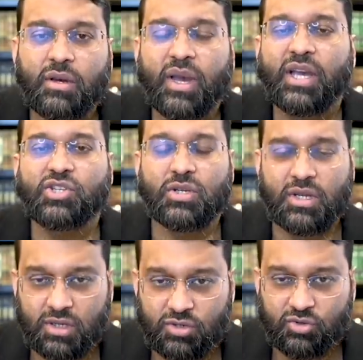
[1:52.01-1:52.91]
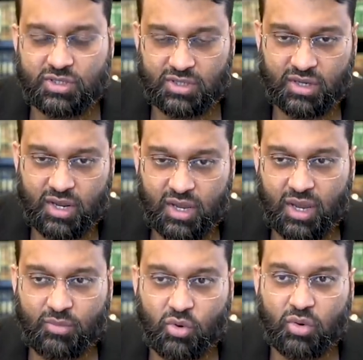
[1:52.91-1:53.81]
a passion and interest in
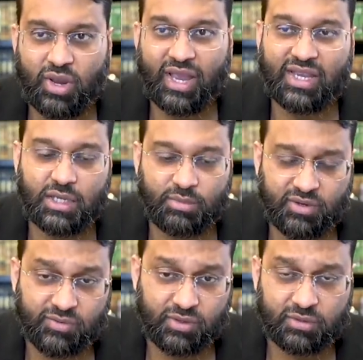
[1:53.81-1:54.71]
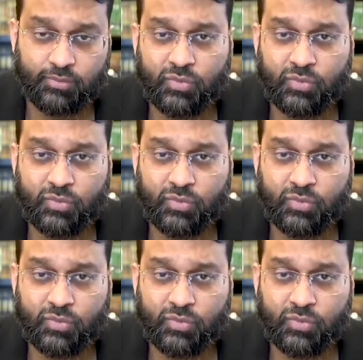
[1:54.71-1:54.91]
a more academic field.